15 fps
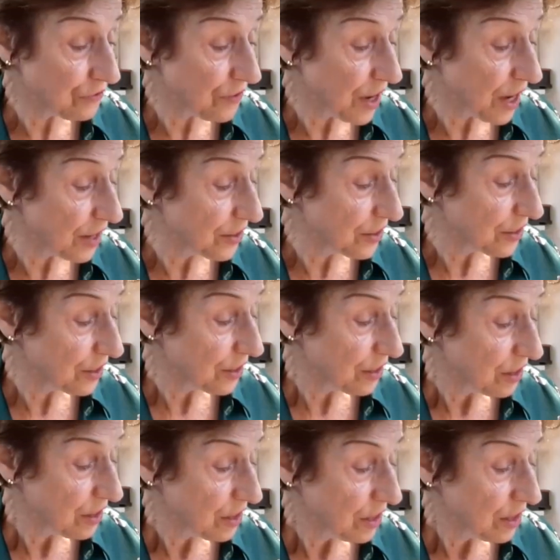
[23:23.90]
father,
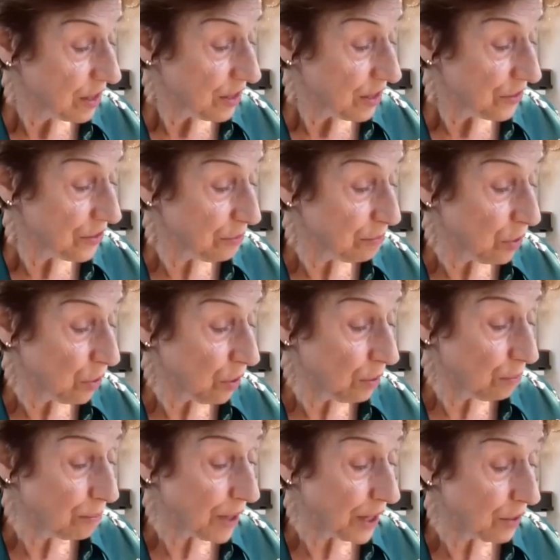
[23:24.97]
the
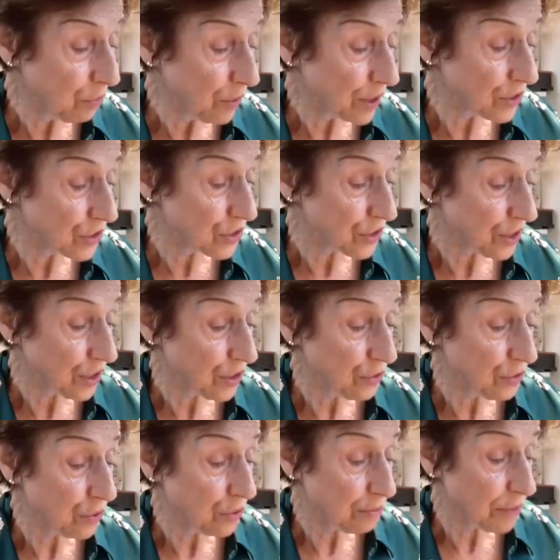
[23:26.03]
mold by which
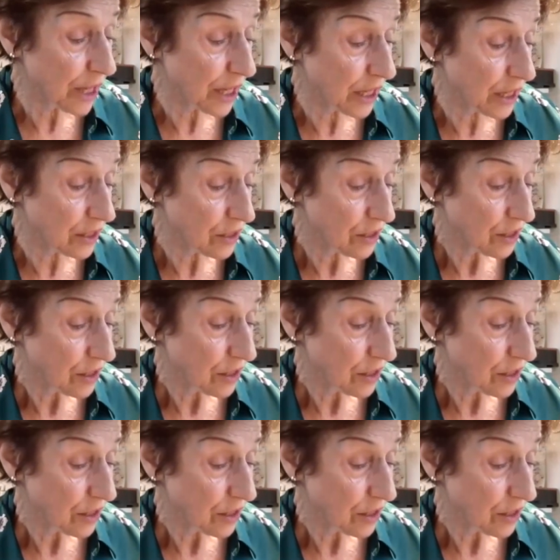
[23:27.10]
you were made.